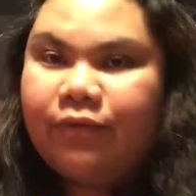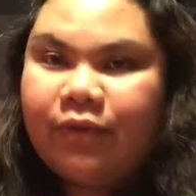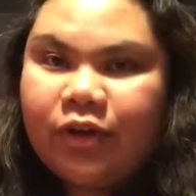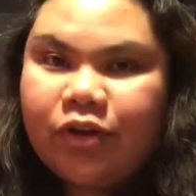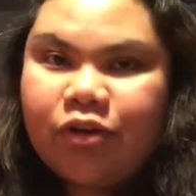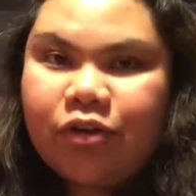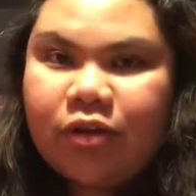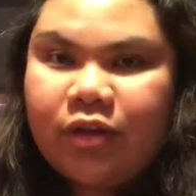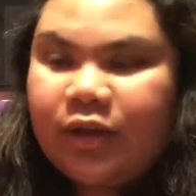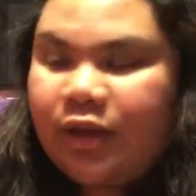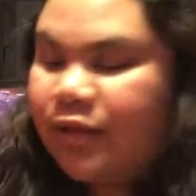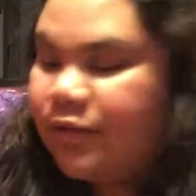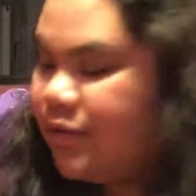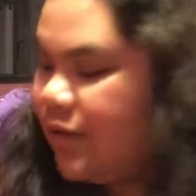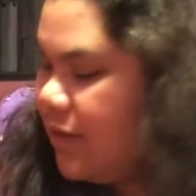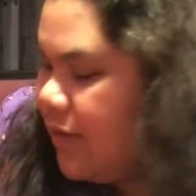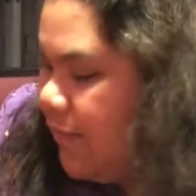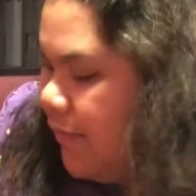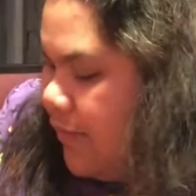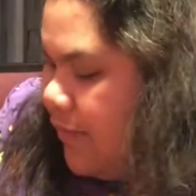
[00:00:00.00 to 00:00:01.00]
eventually I'll
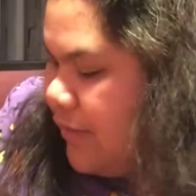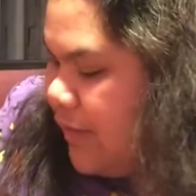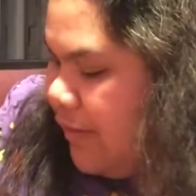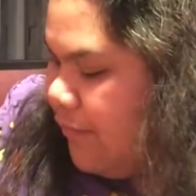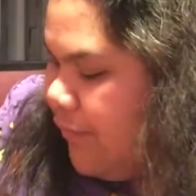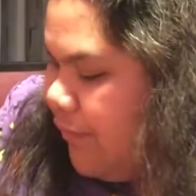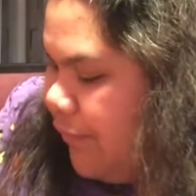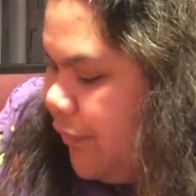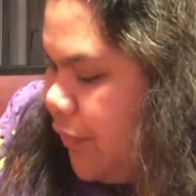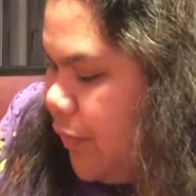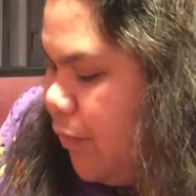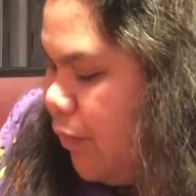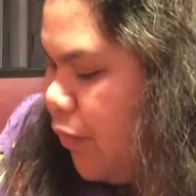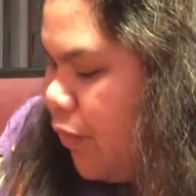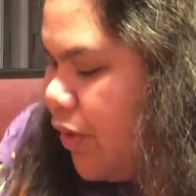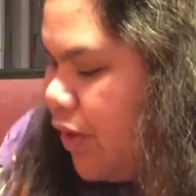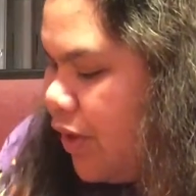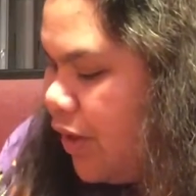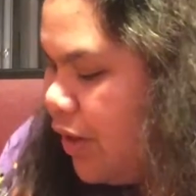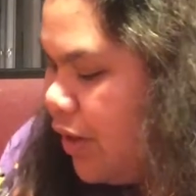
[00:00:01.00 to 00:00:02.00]
save up some
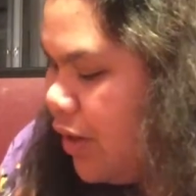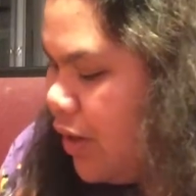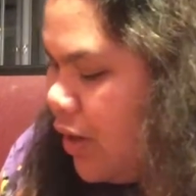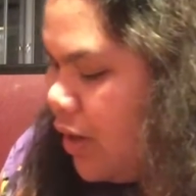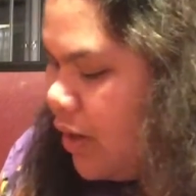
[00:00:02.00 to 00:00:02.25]
more